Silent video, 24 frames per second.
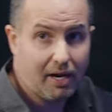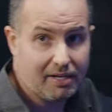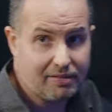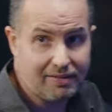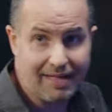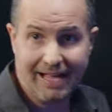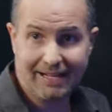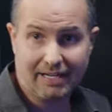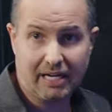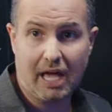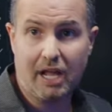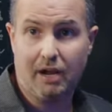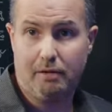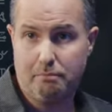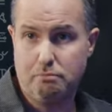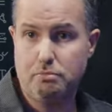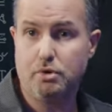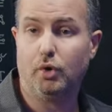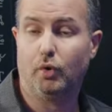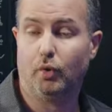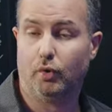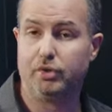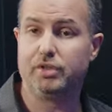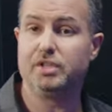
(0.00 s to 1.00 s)
And that kind of
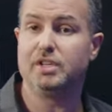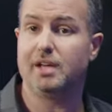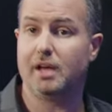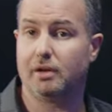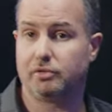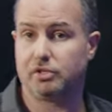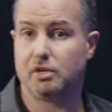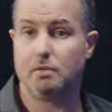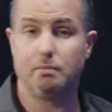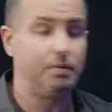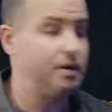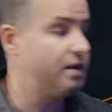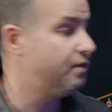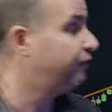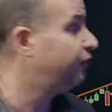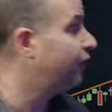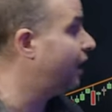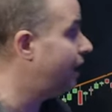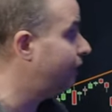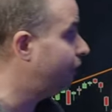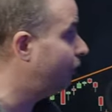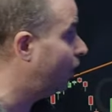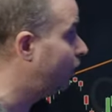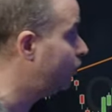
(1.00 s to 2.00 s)
mirrored the S&P
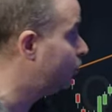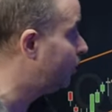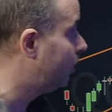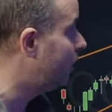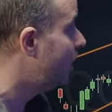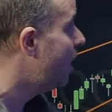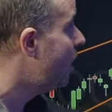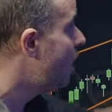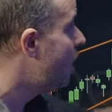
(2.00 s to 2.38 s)
500.